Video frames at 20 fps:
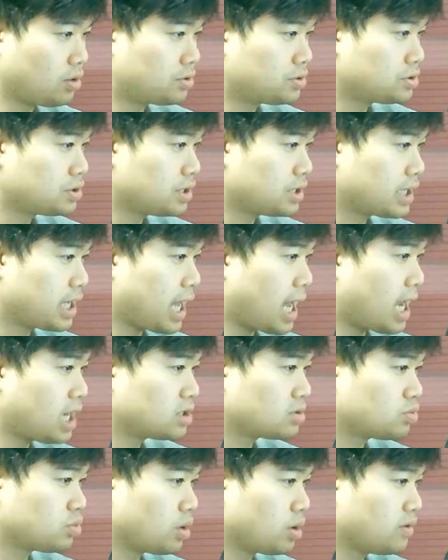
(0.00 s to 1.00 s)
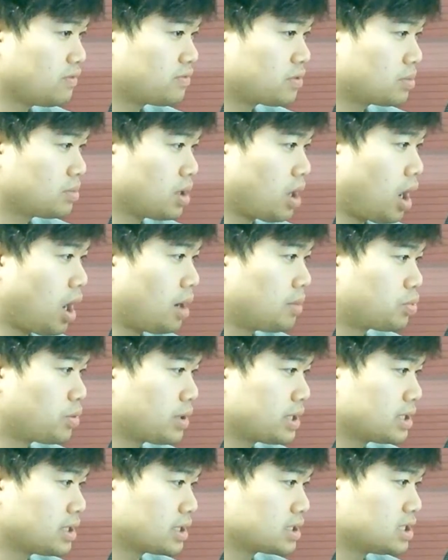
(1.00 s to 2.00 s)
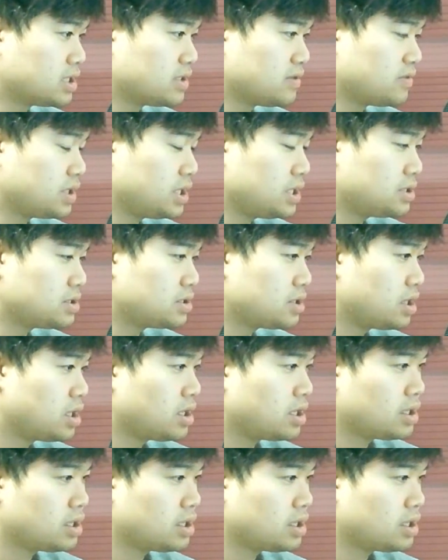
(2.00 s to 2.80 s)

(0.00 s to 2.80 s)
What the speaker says: and cash flow from operating activities